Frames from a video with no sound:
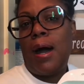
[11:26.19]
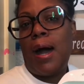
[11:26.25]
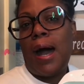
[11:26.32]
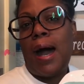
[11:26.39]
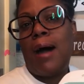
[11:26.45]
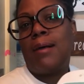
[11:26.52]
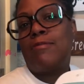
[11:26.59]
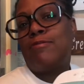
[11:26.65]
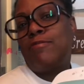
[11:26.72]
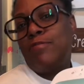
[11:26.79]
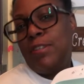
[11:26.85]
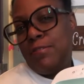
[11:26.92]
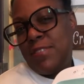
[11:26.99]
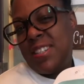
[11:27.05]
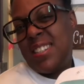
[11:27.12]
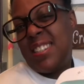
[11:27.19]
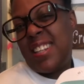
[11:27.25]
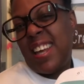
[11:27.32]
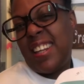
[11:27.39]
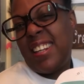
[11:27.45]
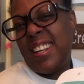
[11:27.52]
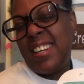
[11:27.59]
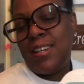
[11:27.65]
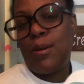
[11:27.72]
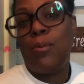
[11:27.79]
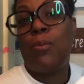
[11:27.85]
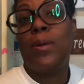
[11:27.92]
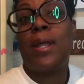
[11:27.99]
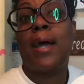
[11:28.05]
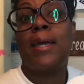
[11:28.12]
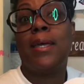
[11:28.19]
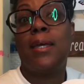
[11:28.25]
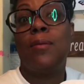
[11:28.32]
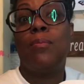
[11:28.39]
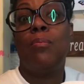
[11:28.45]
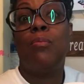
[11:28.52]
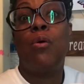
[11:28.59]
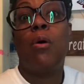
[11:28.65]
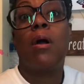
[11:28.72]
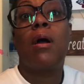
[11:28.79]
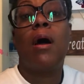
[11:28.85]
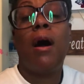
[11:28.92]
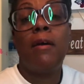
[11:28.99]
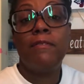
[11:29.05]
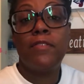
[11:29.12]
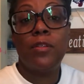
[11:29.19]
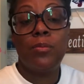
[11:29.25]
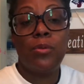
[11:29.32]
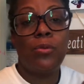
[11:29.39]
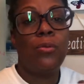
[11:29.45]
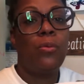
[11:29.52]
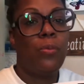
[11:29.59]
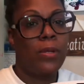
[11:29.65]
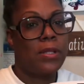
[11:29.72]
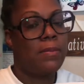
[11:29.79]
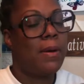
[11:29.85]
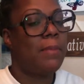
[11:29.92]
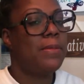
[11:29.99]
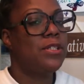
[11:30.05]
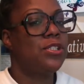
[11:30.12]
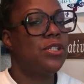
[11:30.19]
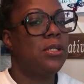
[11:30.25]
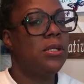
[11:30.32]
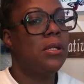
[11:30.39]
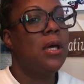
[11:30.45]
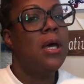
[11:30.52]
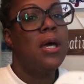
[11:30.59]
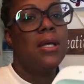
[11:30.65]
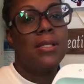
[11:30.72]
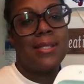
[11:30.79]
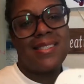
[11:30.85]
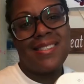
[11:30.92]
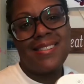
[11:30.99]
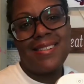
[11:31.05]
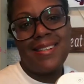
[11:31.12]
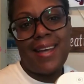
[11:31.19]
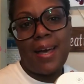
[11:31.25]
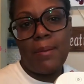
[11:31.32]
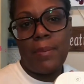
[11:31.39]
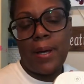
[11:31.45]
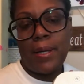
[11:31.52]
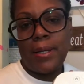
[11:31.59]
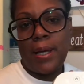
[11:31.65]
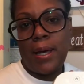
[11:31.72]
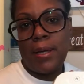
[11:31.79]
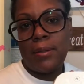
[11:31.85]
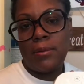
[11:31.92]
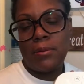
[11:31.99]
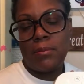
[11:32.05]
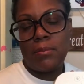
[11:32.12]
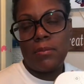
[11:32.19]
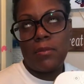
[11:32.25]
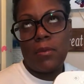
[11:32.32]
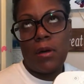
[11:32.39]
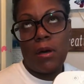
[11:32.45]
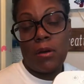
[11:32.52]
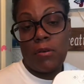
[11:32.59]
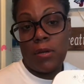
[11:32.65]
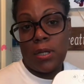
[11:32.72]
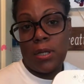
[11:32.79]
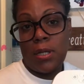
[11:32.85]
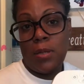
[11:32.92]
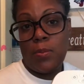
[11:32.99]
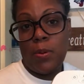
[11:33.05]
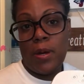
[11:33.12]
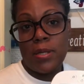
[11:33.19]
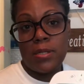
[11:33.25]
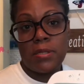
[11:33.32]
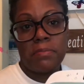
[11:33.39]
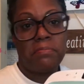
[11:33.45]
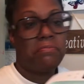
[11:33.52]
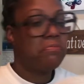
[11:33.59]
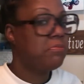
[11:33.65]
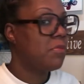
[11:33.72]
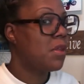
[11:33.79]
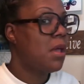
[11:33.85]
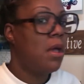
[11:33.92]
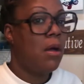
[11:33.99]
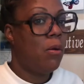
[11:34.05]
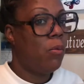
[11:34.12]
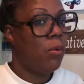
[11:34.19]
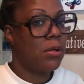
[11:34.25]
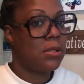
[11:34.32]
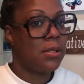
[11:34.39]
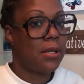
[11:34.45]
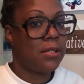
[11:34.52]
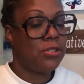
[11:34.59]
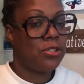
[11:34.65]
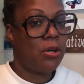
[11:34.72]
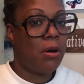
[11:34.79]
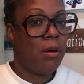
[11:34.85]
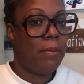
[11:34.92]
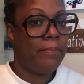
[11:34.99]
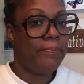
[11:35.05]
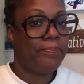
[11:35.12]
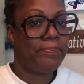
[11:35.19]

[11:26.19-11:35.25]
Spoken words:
I'll revisit that later when I get more comfortable with my machine. This is the 9x9 Cricut heat press. Works like a charm.